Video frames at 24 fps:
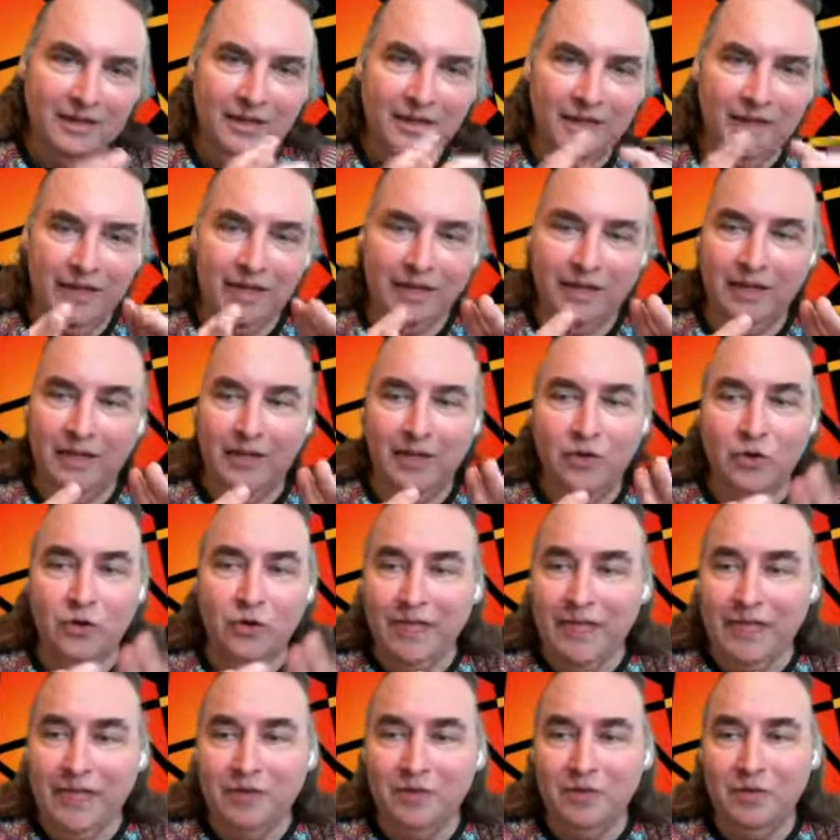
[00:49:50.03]
It could
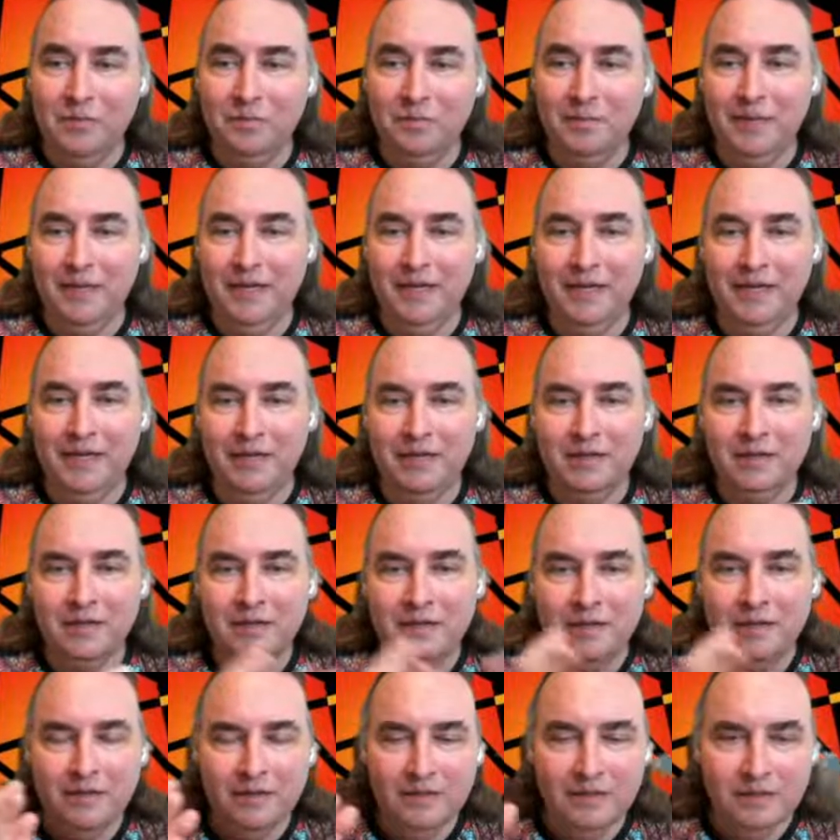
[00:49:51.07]
even be
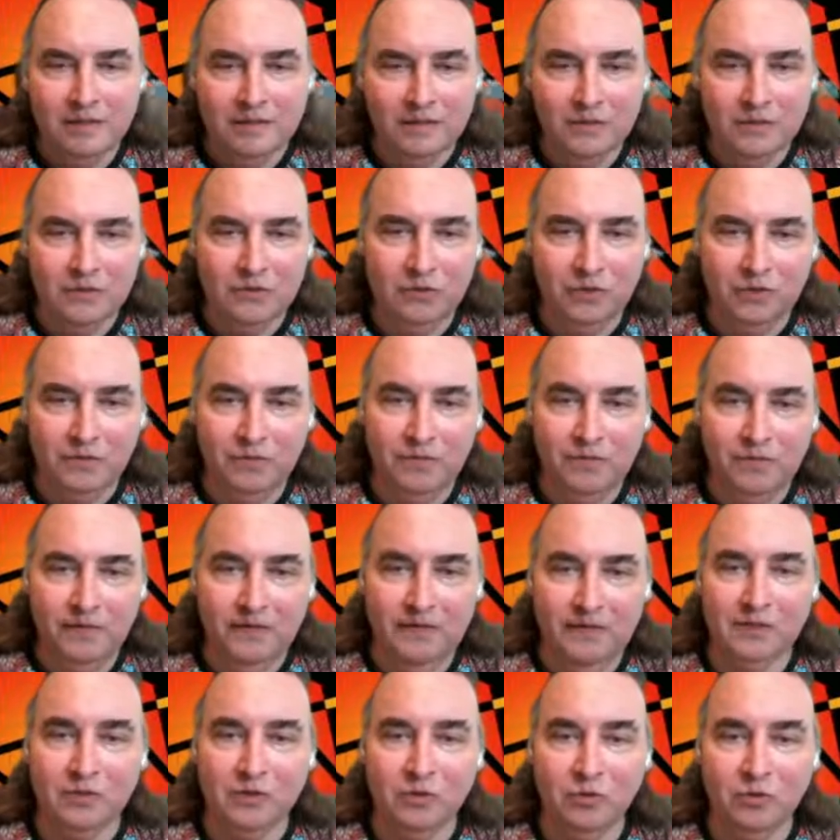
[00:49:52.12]
the sort of
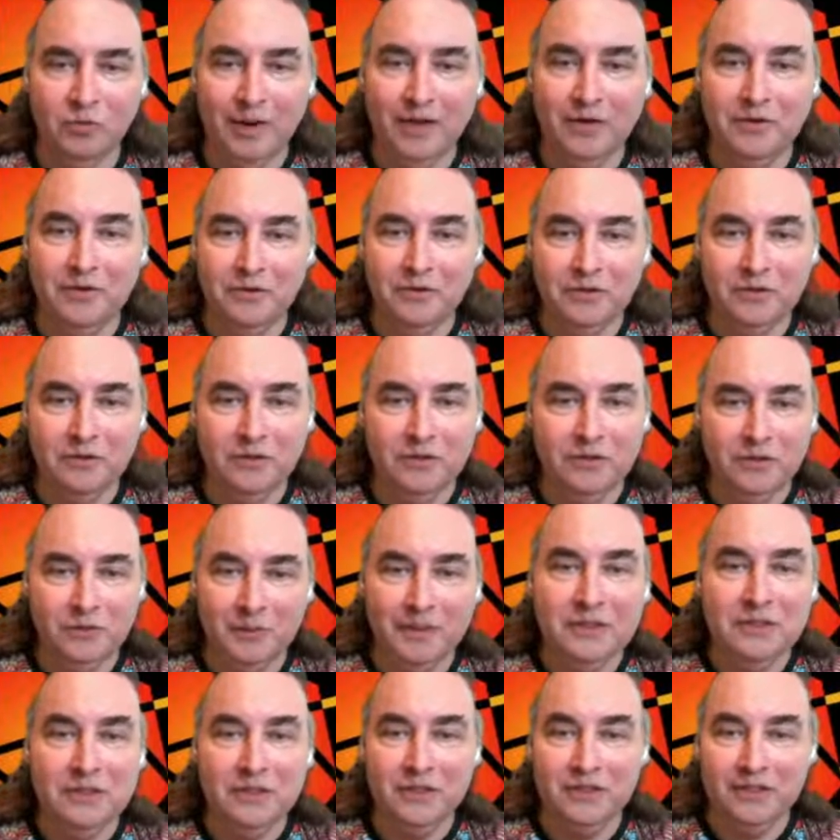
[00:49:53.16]
physical routers and
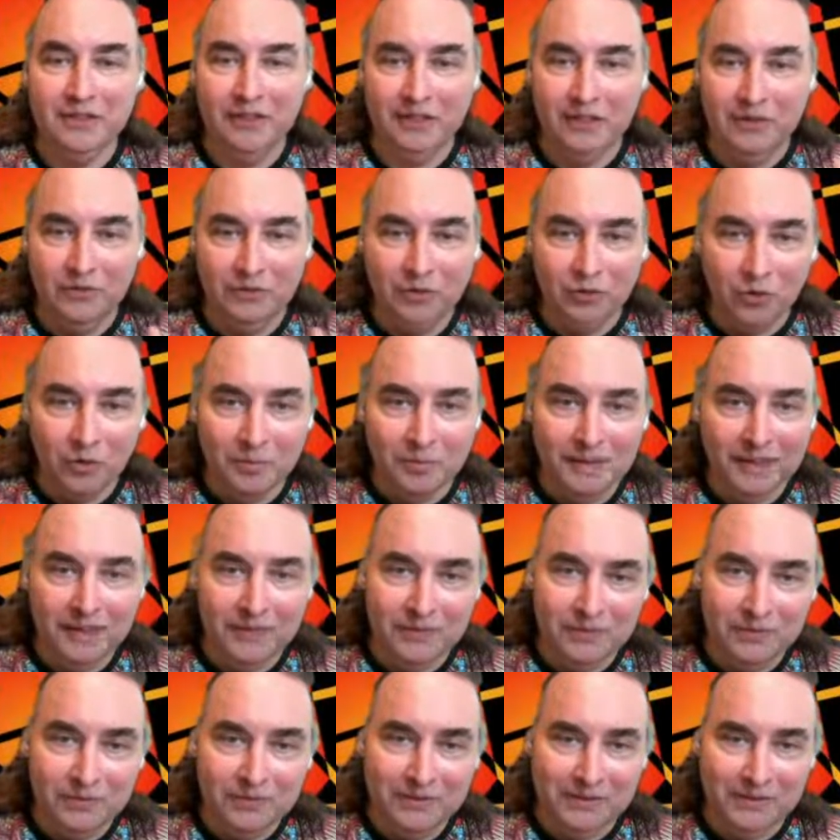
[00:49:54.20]
switches that you normally
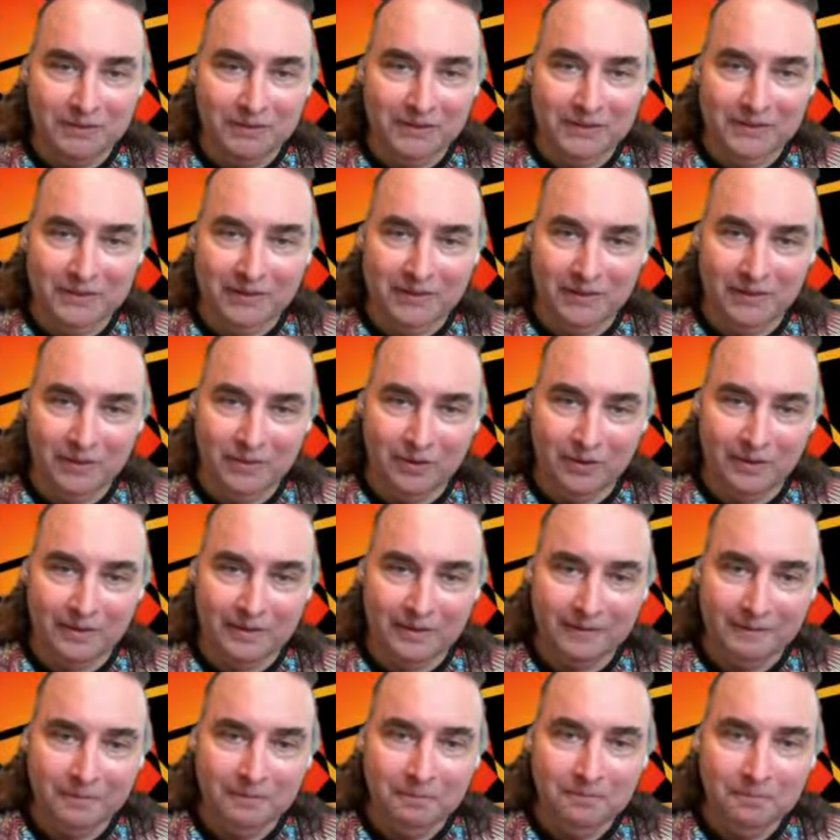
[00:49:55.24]
use to build a network.
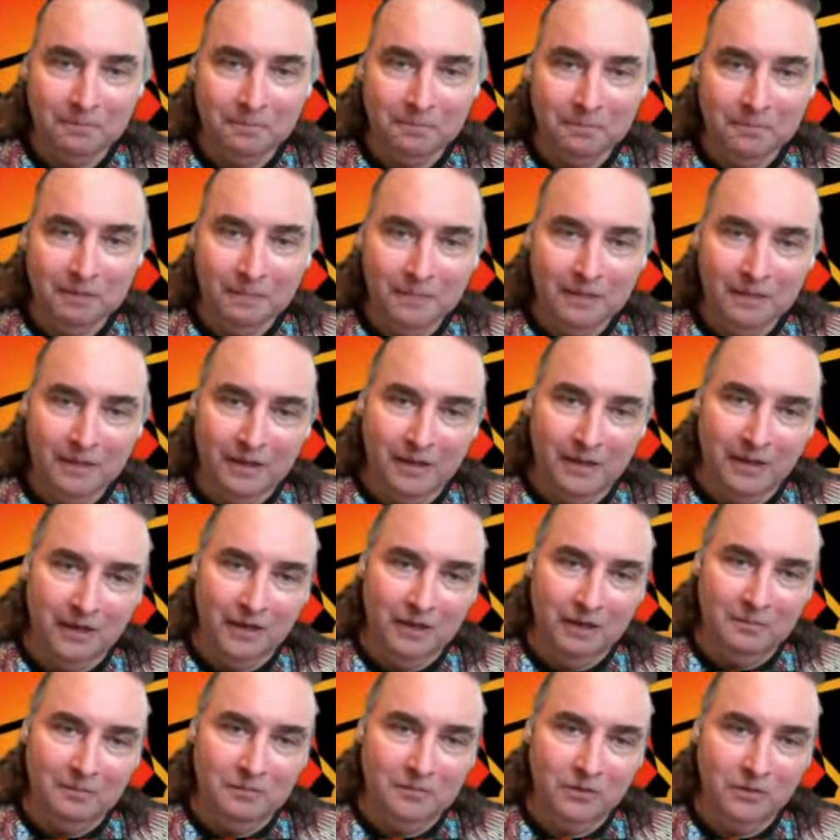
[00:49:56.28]

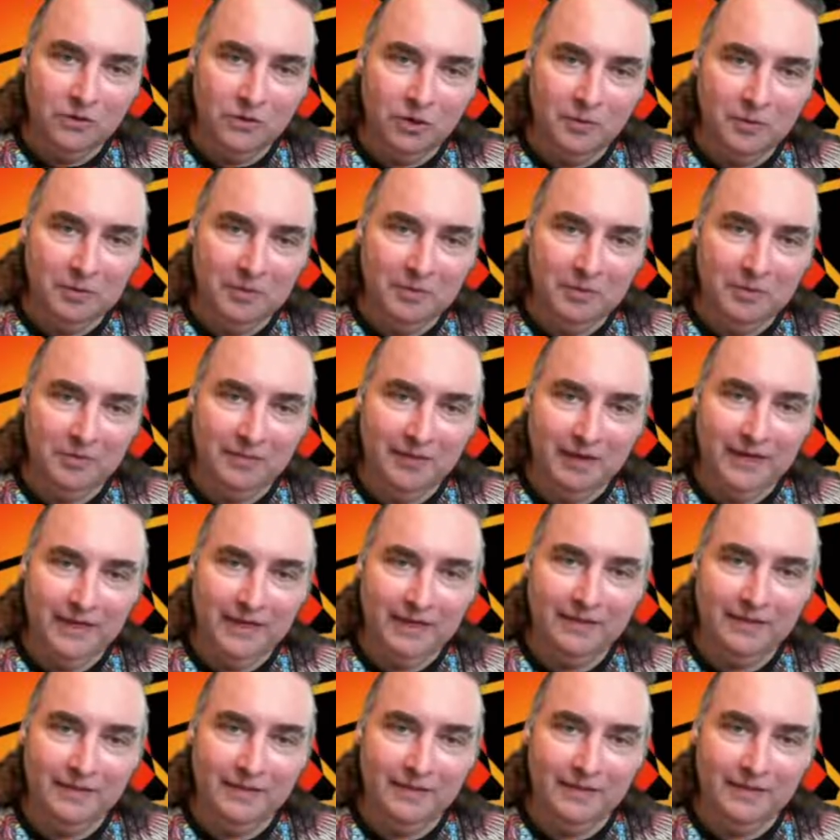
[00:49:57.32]
Could be
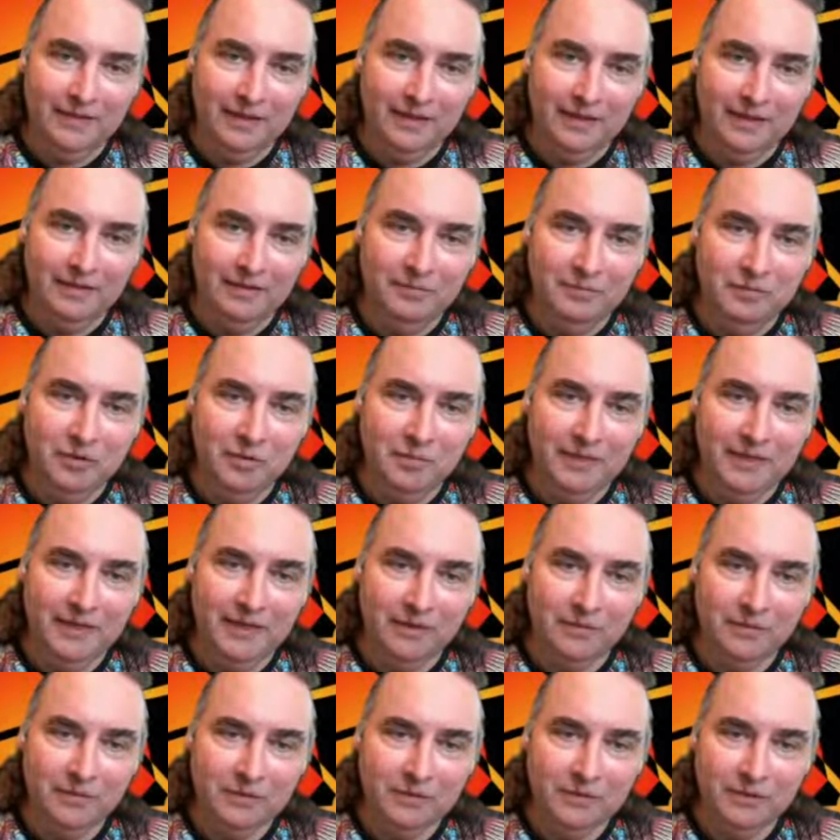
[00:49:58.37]
the
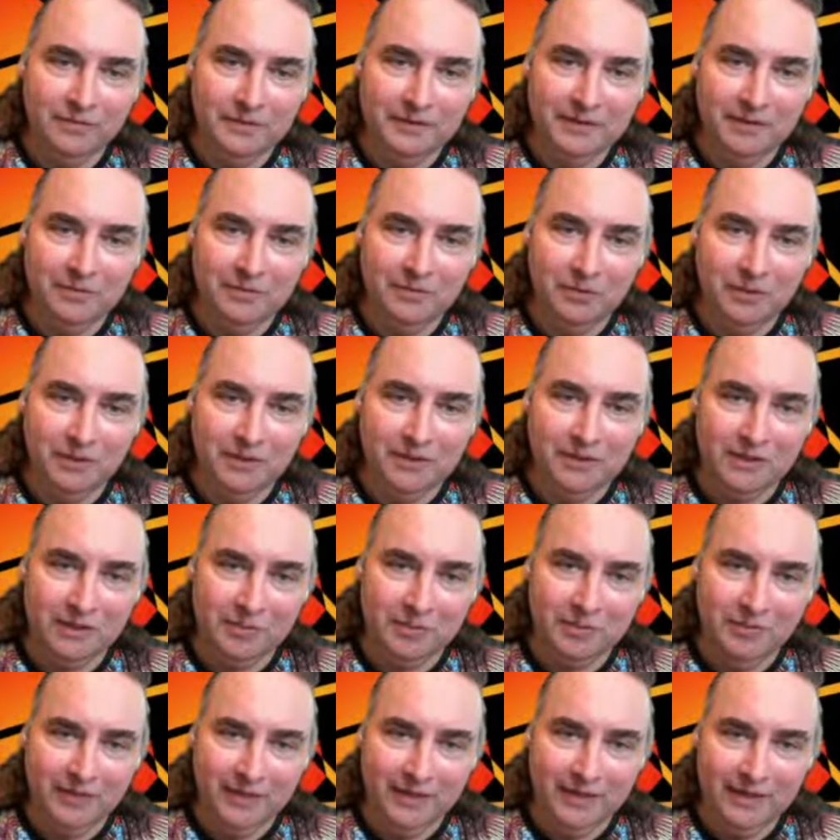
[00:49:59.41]
network service endpoints that are
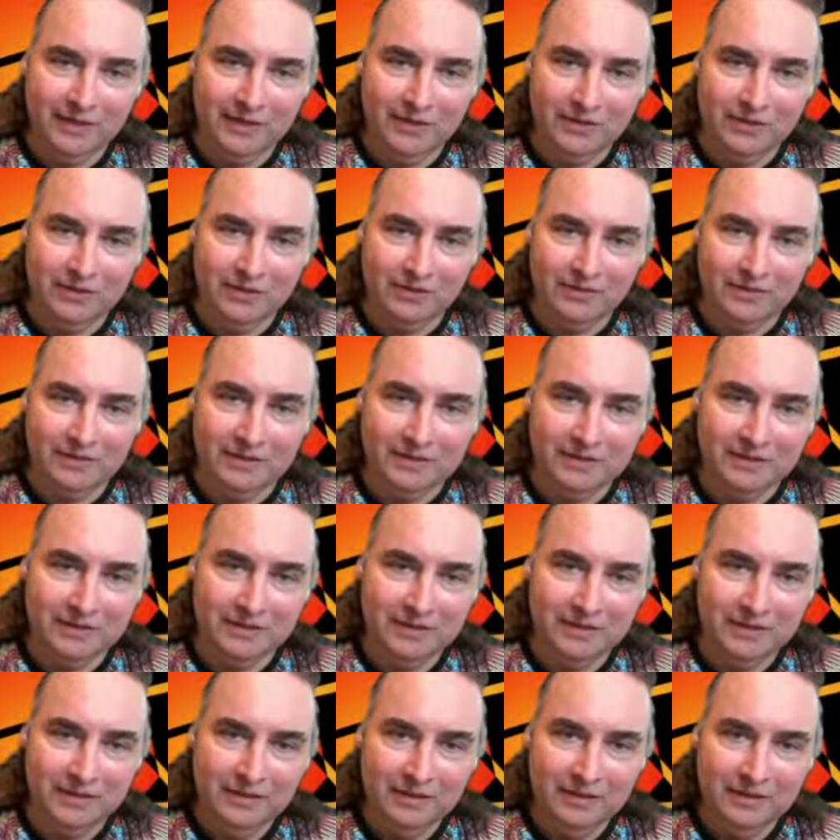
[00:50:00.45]
providing the service.